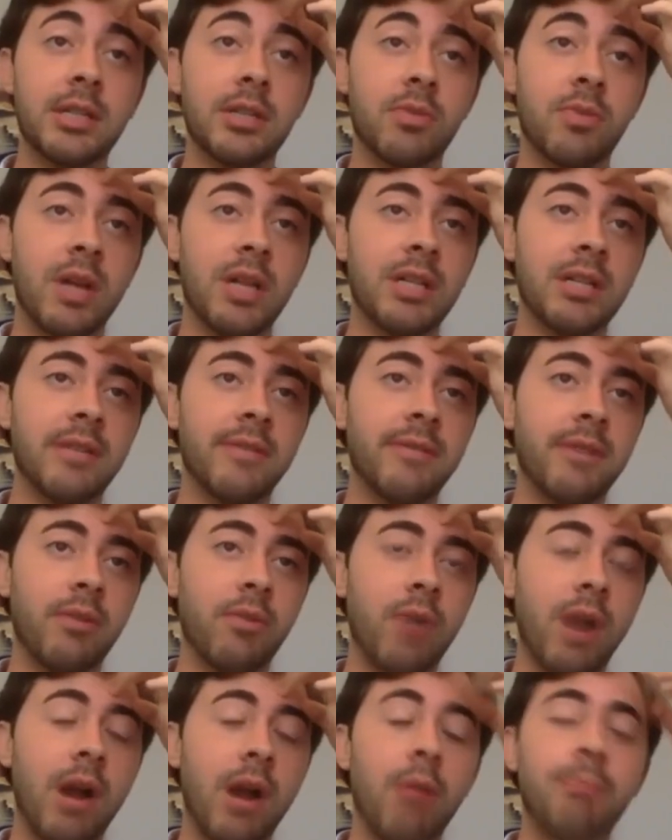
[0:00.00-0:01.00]
is relatively
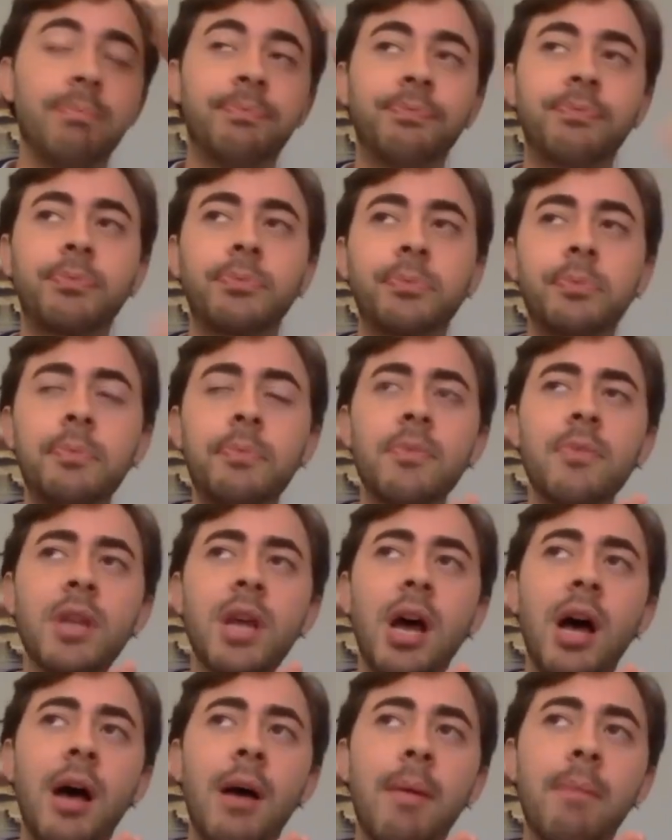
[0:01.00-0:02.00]
rare.
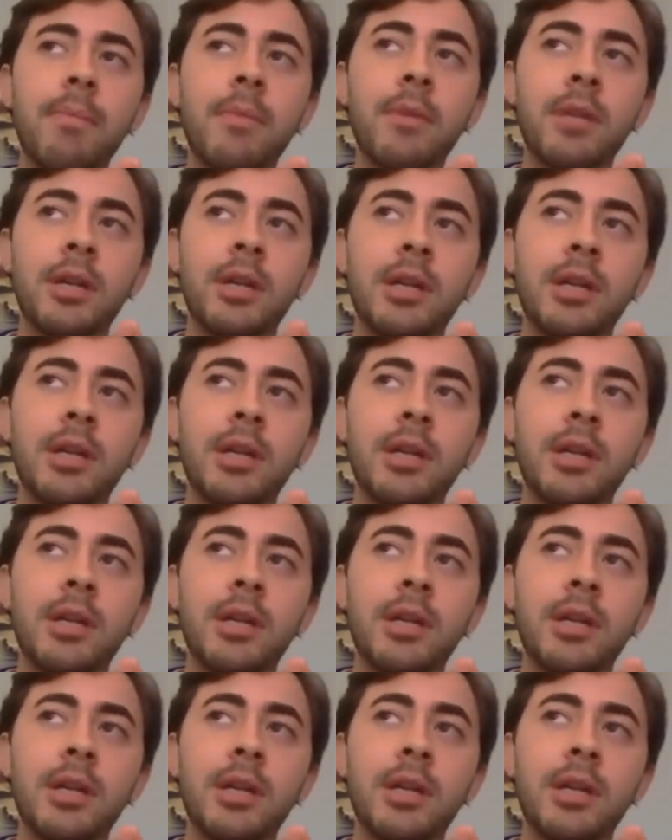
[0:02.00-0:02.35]
Um,